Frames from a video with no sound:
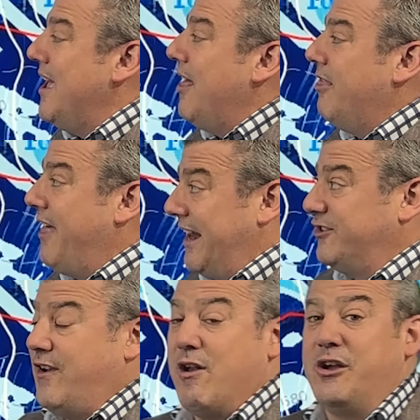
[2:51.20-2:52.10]
That is
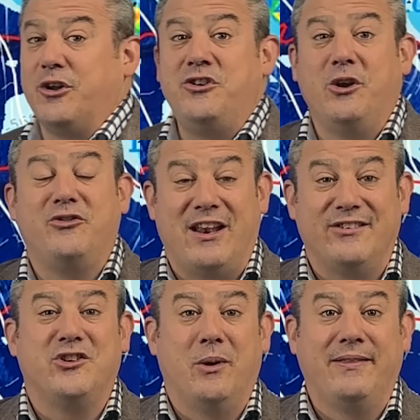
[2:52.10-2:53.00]
very good news that it's
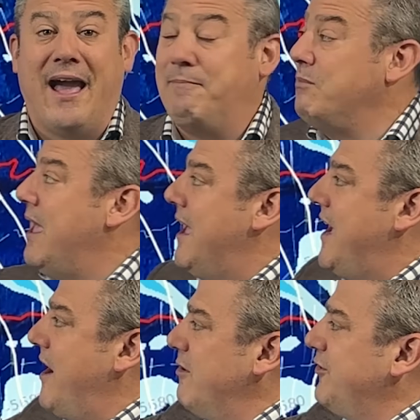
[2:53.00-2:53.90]
doing that.
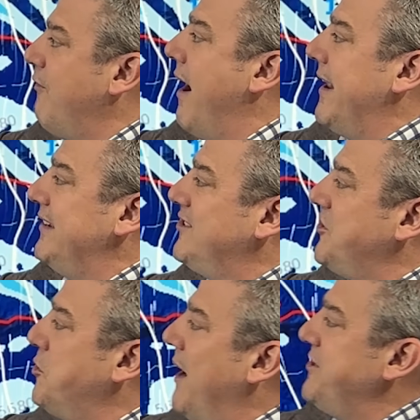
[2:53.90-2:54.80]
Here is Friday's
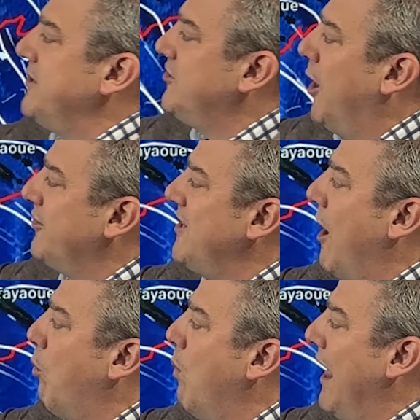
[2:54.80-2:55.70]
situation, so it's now
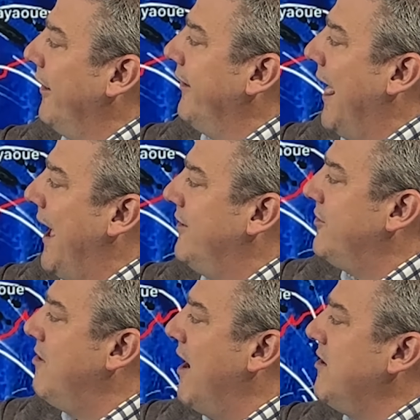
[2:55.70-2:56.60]
well inland,
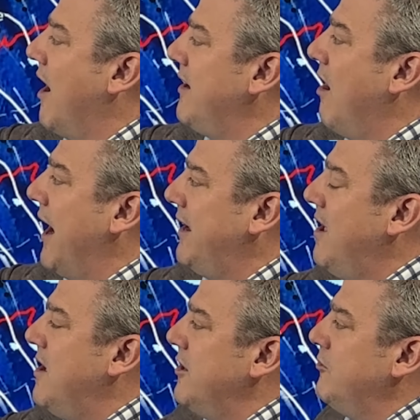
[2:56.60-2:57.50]
999,
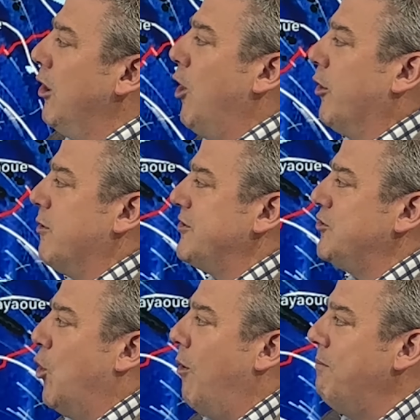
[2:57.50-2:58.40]
no longer a
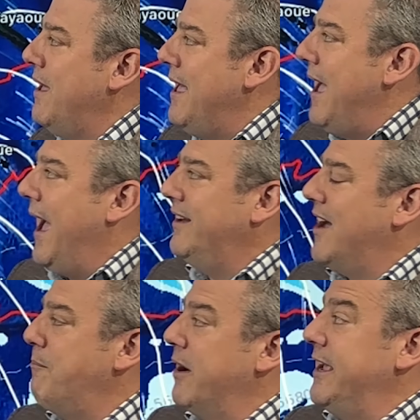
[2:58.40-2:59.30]
storm, and uh,
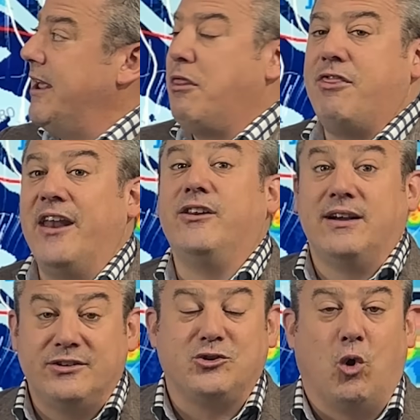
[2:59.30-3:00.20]
bringing in thunder,
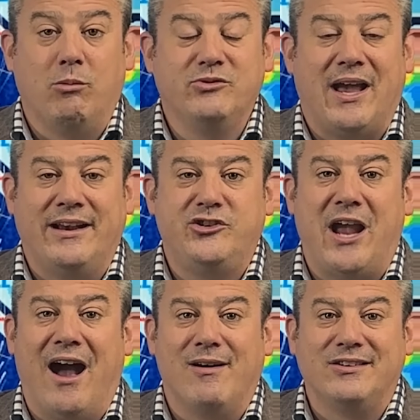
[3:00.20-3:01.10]
storms, and
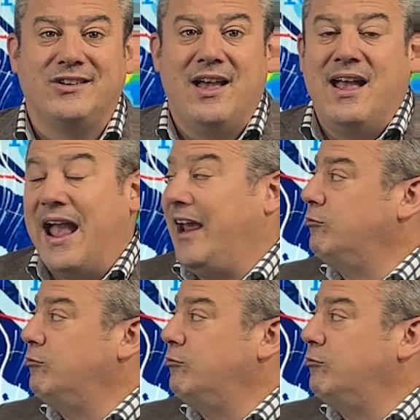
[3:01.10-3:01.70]
showers and